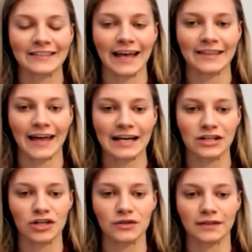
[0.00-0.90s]
They then
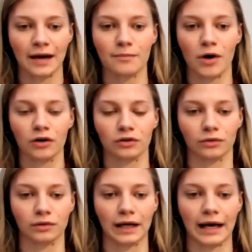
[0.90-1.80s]
used that
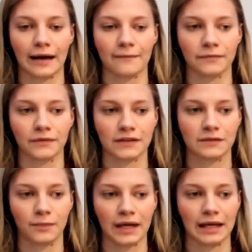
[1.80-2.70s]
model, the
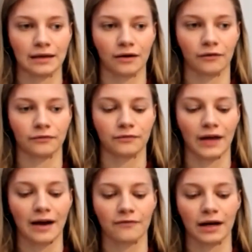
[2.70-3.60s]
speed of
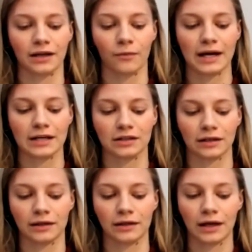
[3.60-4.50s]
that
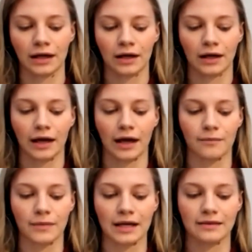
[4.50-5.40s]
evacuation
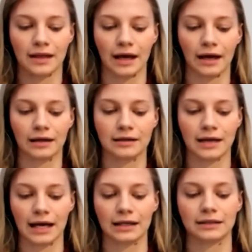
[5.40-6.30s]
in their
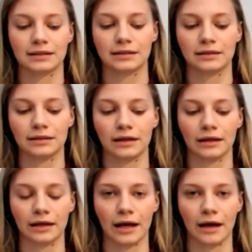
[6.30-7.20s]
next
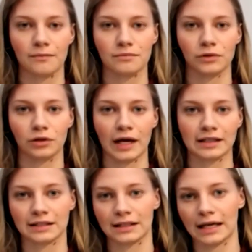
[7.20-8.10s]

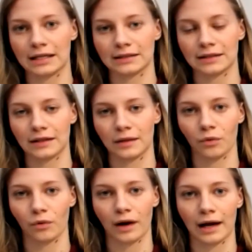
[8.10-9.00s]
legislations that they
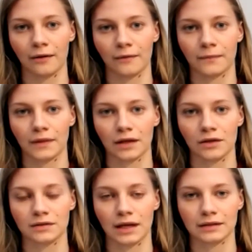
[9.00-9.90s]
brought out. They
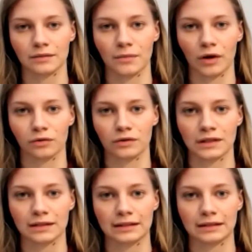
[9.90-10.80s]
used that as a model because
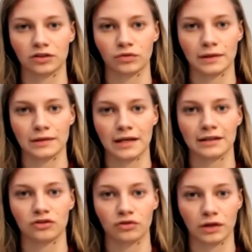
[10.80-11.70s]
it's
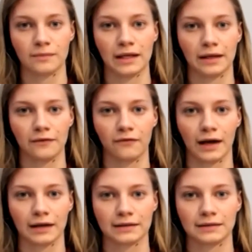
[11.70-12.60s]
extremely
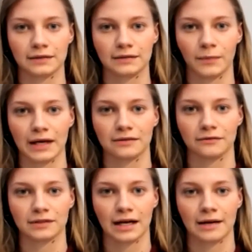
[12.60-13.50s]
fast space of
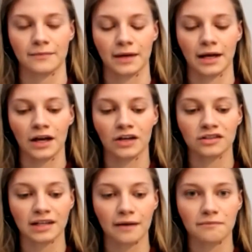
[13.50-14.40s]
time. So
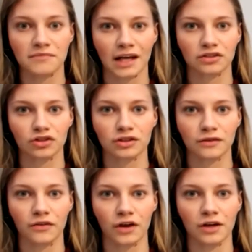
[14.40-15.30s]
yeah, that's just a
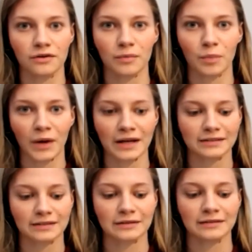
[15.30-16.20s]
few
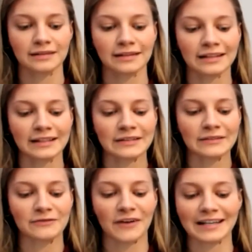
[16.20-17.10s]
bits and
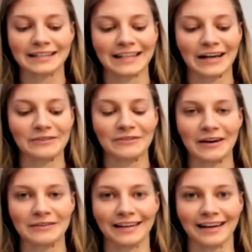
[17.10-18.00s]
facts that I
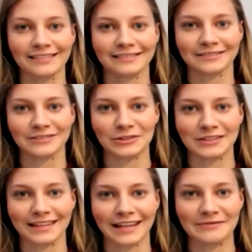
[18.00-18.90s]
found out.
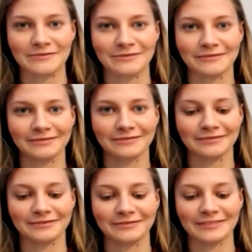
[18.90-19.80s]
Trust they've
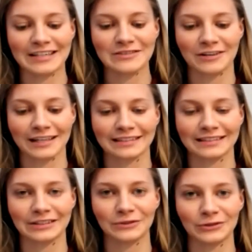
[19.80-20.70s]
interested
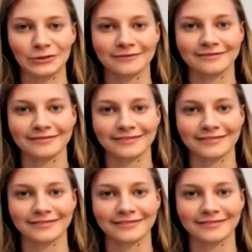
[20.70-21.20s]
you all.